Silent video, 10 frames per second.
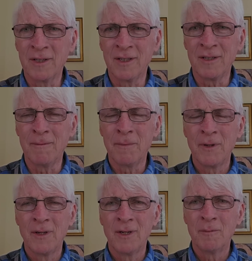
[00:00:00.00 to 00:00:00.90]
in it
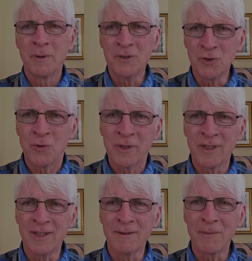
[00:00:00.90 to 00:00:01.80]
by
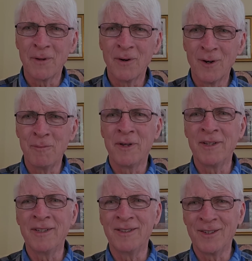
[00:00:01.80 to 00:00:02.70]
joining our
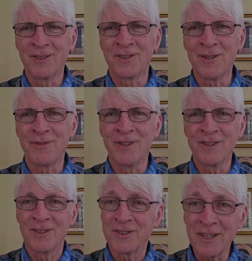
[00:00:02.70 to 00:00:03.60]
pain, our suffering,
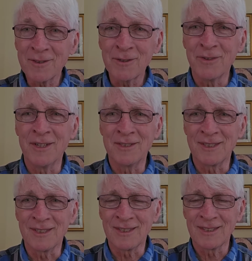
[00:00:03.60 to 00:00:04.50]
our
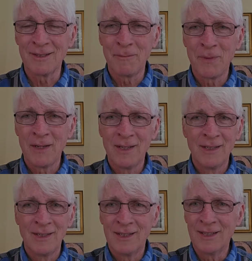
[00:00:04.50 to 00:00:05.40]
sacrifices
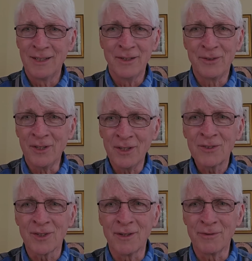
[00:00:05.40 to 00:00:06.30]
to his
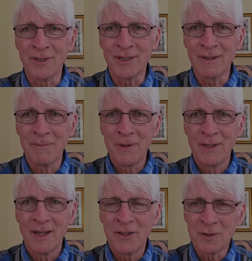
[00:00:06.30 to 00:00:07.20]
suffering
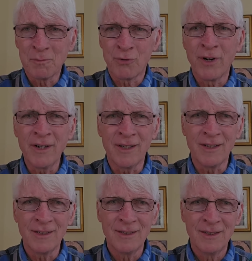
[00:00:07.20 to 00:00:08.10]
as a
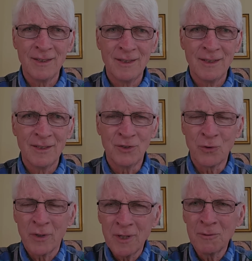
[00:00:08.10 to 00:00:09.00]
prayer,
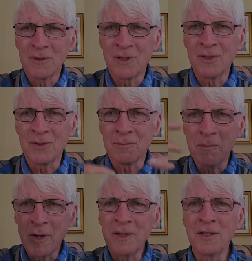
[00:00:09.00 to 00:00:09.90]
joining with his
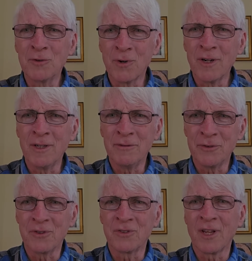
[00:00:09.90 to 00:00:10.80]
mighty cry for
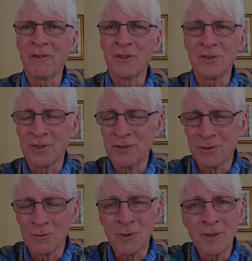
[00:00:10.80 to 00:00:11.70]
the salvation of the
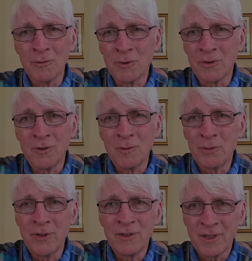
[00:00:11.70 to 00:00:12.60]
world with her own
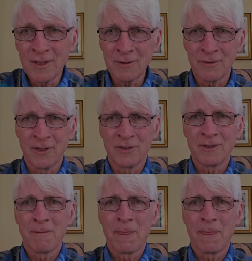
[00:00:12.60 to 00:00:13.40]
prayer and sacrifice.